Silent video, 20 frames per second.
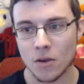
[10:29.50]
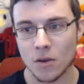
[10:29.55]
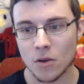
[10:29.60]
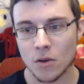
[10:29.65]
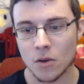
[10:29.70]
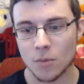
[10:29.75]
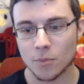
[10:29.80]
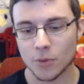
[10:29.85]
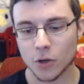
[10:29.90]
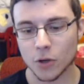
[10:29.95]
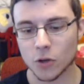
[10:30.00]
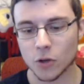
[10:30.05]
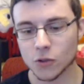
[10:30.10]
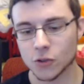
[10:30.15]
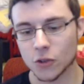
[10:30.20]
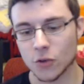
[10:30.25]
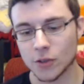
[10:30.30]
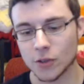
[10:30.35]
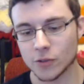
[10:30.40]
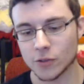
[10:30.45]
But
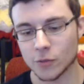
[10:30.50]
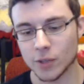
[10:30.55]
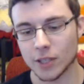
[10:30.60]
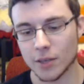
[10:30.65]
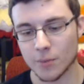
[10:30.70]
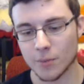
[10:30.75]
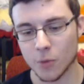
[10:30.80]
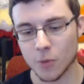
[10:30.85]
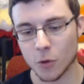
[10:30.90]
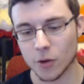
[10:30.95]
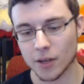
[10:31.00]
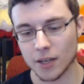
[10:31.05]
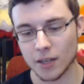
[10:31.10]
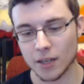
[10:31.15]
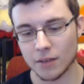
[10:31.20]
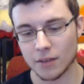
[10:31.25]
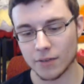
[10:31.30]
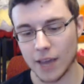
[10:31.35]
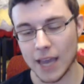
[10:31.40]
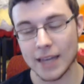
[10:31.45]
also, it's really important
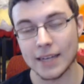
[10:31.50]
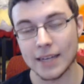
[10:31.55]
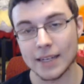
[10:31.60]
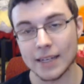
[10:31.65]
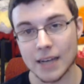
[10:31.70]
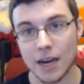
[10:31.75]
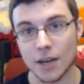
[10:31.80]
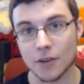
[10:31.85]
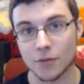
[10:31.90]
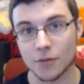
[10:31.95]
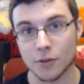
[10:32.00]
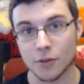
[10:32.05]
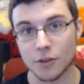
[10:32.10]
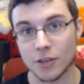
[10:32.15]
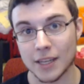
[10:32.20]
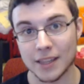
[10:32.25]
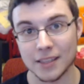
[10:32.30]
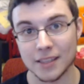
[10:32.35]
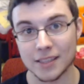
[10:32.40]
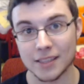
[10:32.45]
if 8 and 9 are
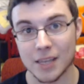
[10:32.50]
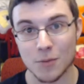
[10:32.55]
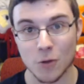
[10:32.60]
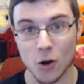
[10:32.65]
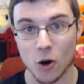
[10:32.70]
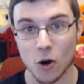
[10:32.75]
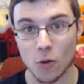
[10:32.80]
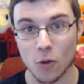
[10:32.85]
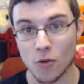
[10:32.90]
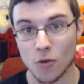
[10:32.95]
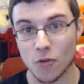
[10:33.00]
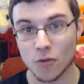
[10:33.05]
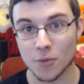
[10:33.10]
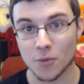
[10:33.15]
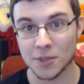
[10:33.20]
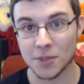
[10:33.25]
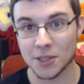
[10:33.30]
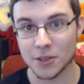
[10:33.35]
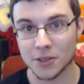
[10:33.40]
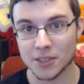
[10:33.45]
in the same carpool from
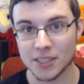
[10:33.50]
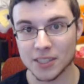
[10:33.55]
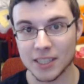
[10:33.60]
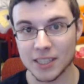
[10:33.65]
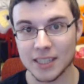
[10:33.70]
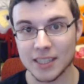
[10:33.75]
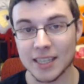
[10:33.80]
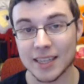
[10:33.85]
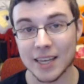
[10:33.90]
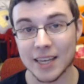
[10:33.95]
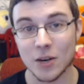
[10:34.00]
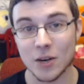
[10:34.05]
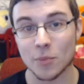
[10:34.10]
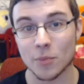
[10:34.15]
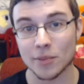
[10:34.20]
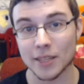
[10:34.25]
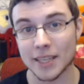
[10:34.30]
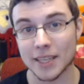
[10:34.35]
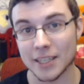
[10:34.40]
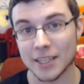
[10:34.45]
another city that they don't
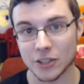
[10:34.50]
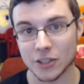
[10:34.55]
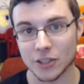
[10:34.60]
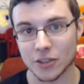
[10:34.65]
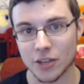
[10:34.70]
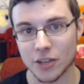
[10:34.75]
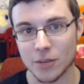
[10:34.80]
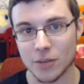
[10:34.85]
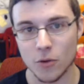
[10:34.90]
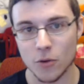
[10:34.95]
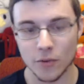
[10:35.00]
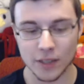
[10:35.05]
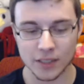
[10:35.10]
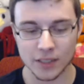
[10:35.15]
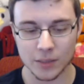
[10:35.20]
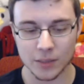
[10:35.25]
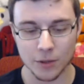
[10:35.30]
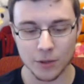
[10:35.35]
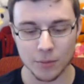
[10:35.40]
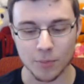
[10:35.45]
play each other. And moving
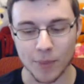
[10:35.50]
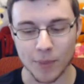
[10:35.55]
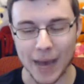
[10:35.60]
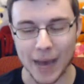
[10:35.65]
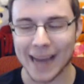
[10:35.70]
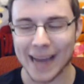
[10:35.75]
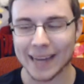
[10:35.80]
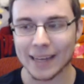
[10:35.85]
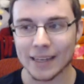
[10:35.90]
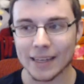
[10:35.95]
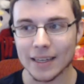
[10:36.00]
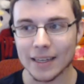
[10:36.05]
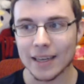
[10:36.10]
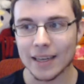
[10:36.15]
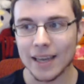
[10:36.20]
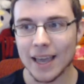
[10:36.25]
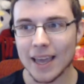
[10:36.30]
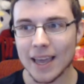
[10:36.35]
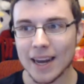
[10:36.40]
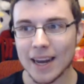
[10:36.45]
someone back
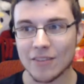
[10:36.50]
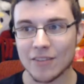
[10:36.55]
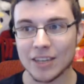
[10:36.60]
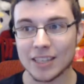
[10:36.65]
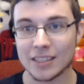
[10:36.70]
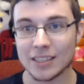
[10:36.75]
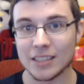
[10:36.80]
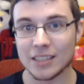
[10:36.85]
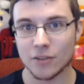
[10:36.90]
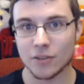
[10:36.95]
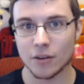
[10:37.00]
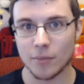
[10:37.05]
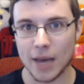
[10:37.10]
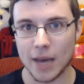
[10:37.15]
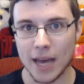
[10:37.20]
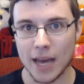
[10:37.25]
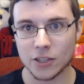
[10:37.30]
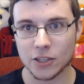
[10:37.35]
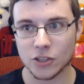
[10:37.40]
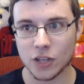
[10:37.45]
and having a different
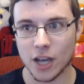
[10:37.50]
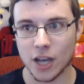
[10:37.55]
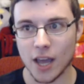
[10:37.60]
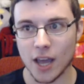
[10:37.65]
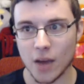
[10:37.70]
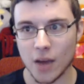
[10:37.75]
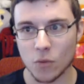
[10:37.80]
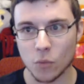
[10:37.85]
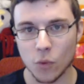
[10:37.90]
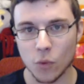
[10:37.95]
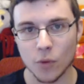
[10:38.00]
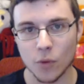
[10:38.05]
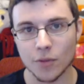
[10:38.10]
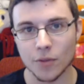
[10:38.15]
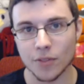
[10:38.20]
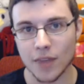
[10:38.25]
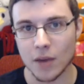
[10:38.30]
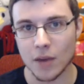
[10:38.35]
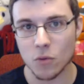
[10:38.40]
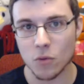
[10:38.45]
match,
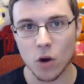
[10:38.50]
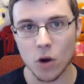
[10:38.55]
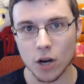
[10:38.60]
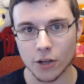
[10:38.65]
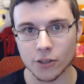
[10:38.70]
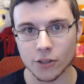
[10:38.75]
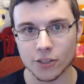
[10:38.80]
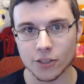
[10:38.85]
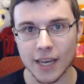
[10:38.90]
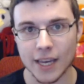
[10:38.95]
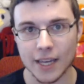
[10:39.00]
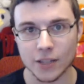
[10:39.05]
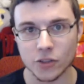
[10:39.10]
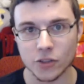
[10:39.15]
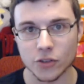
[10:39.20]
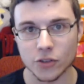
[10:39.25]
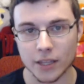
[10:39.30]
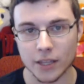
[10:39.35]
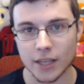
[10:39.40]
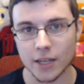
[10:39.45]
they will understand so
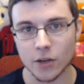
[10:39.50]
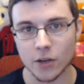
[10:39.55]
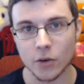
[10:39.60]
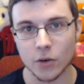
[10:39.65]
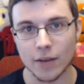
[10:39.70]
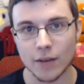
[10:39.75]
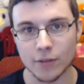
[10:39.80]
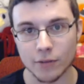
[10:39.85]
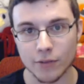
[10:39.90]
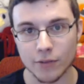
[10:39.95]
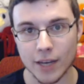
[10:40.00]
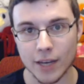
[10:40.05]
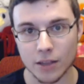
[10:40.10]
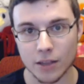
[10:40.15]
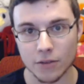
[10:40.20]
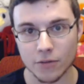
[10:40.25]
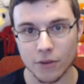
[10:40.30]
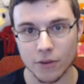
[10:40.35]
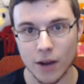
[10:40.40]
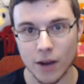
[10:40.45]
that they don't have to fight their
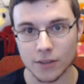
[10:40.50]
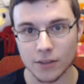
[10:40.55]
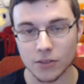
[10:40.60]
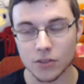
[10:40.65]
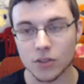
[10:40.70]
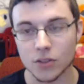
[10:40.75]
friends.